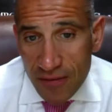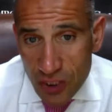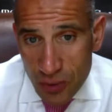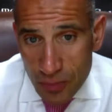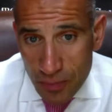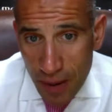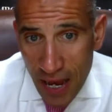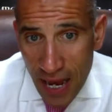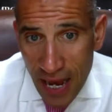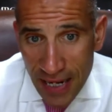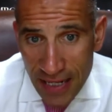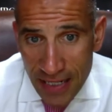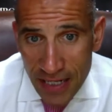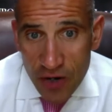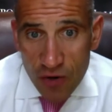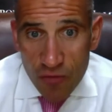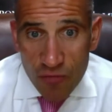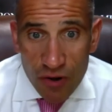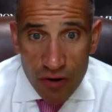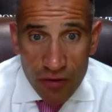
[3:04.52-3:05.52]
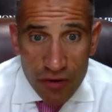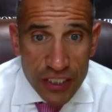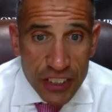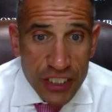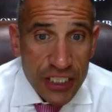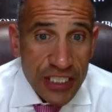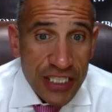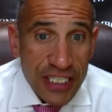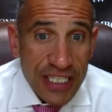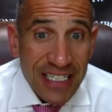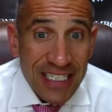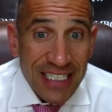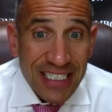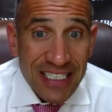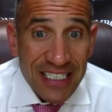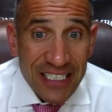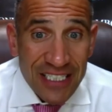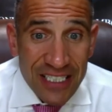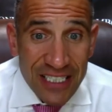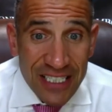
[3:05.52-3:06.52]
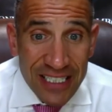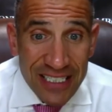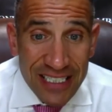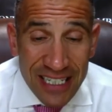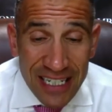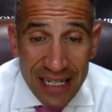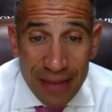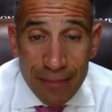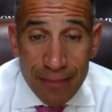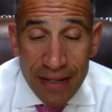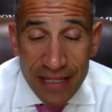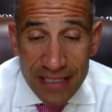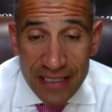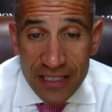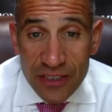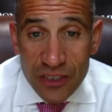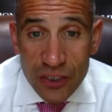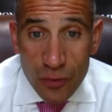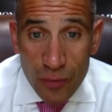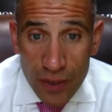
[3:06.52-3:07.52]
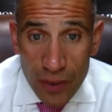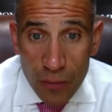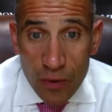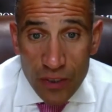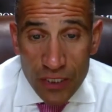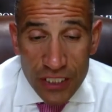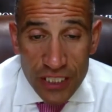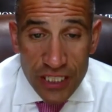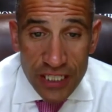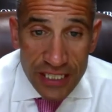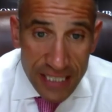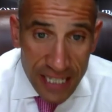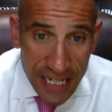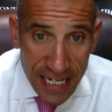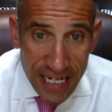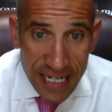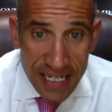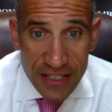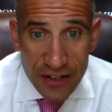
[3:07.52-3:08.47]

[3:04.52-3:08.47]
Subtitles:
spot, really, she did admit to doing what she did.